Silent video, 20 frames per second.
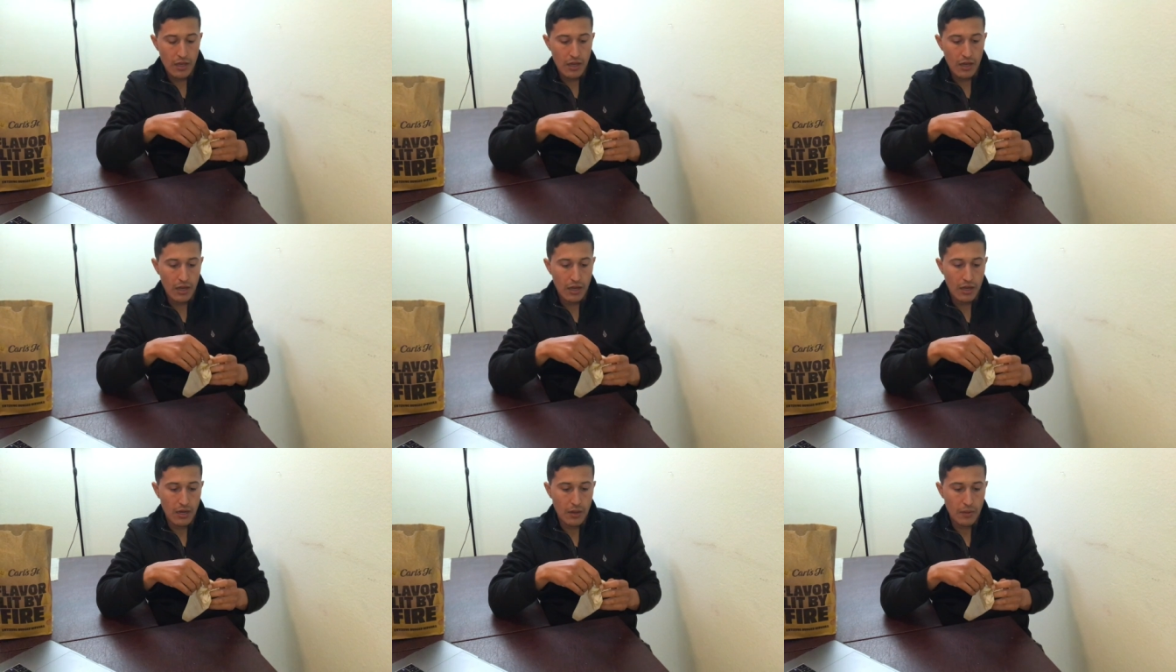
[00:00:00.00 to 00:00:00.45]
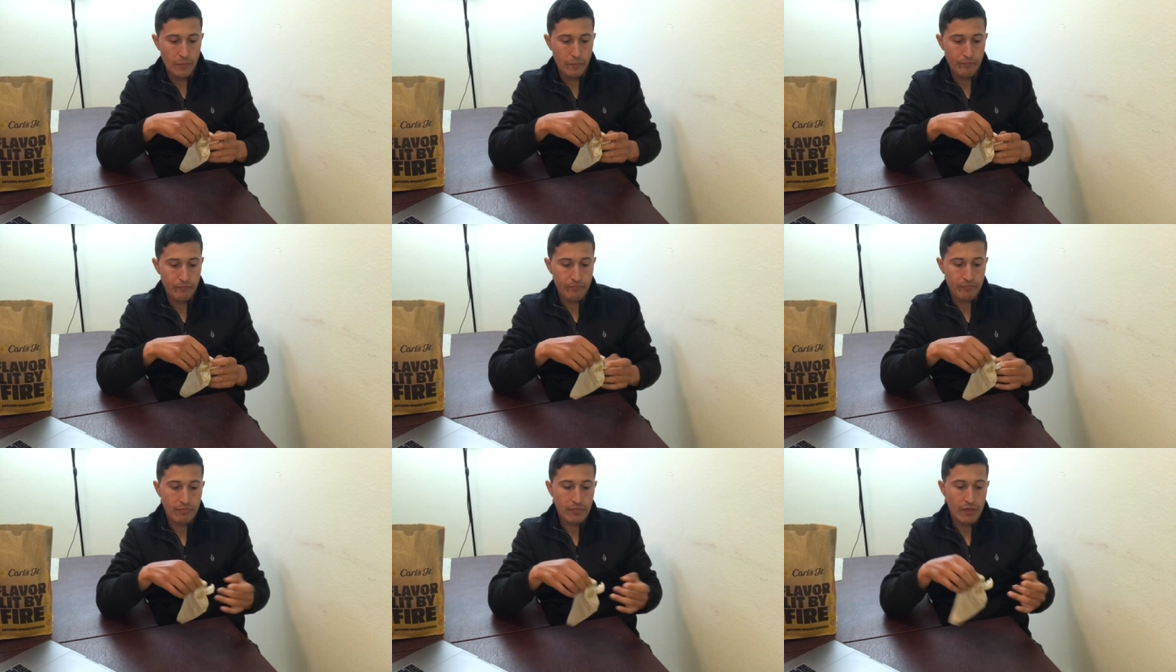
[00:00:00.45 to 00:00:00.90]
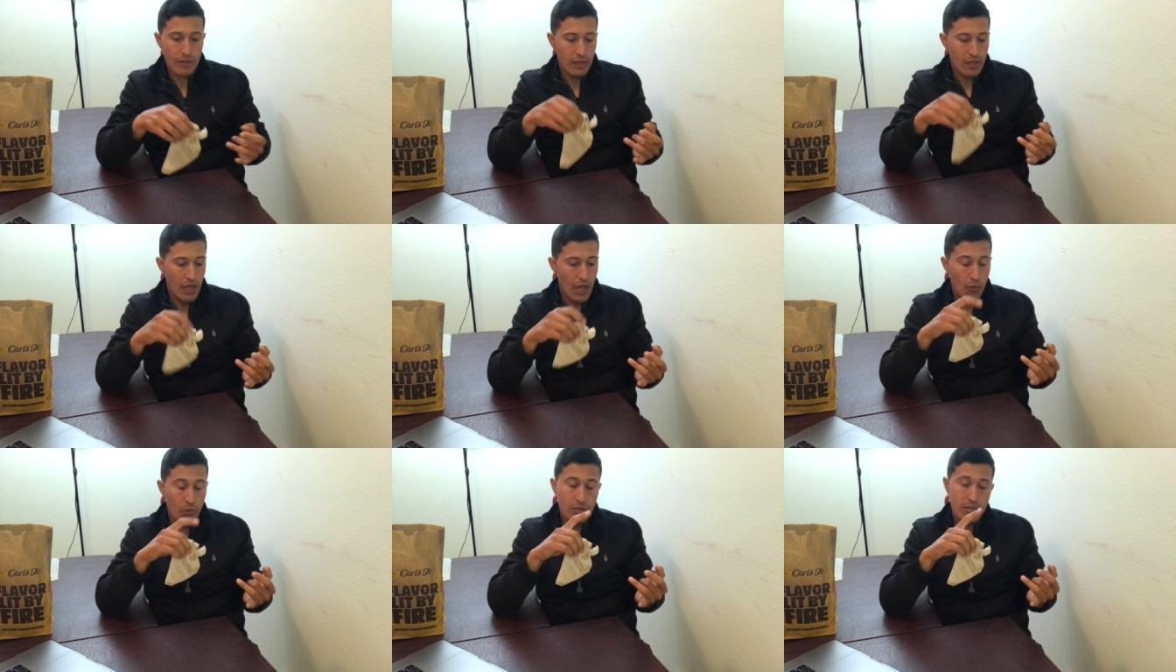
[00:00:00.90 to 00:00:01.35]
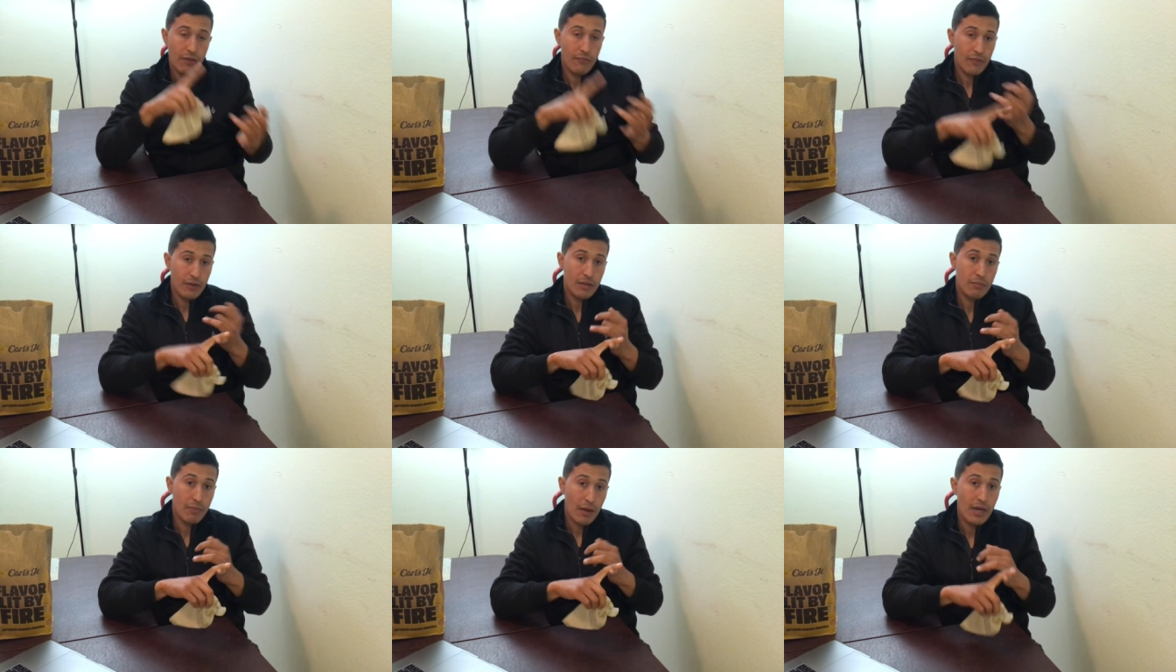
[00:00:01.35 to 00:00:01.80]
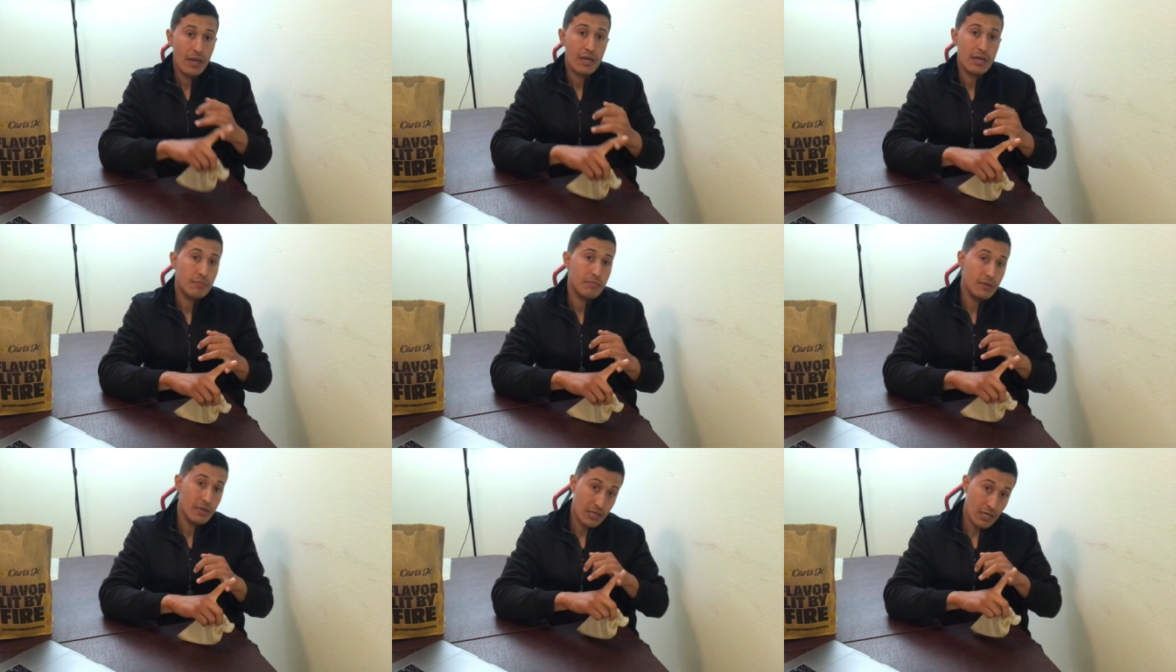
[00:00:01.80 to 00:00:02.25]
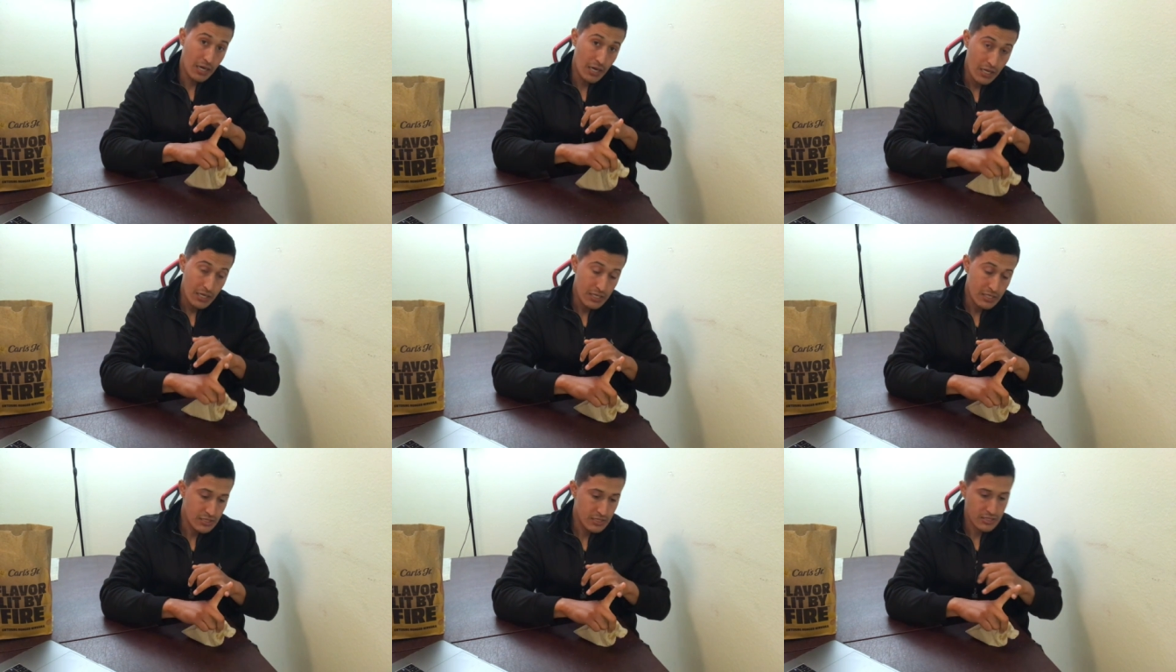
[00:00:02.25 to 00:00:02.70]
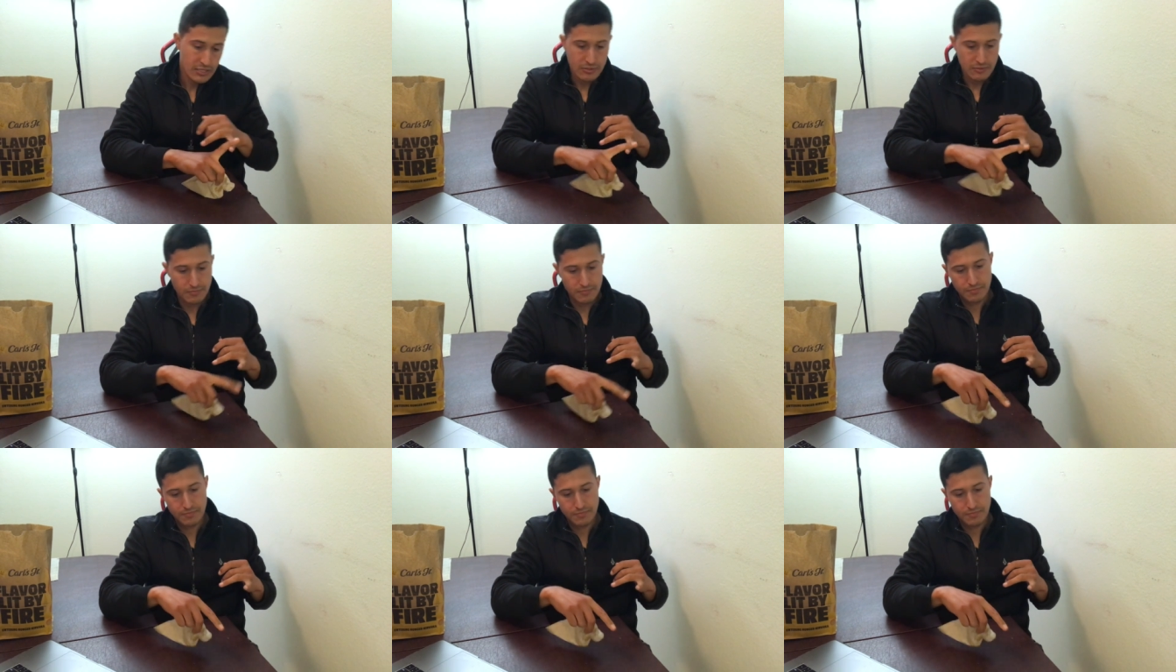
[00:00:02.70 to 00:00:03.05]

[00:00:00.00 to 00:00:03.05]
Um, I would definitely buy it because